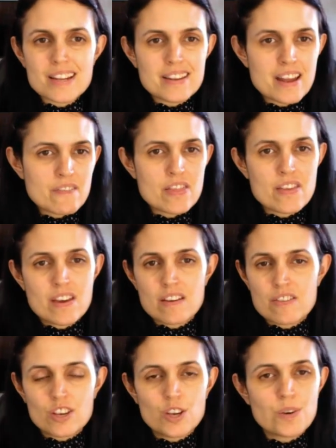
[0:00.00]
never
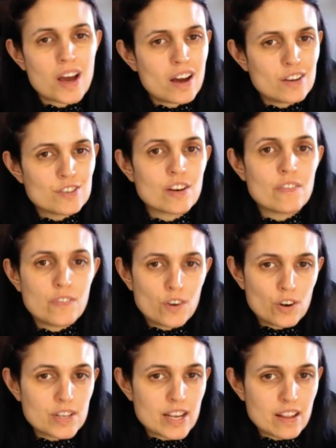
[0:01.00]
think that you can't
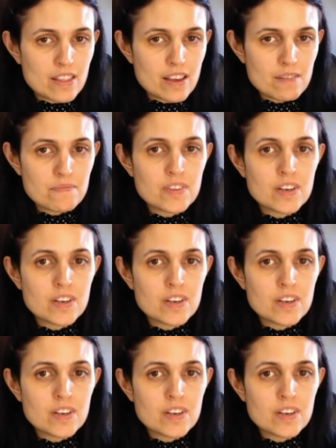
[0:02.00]
afford anything.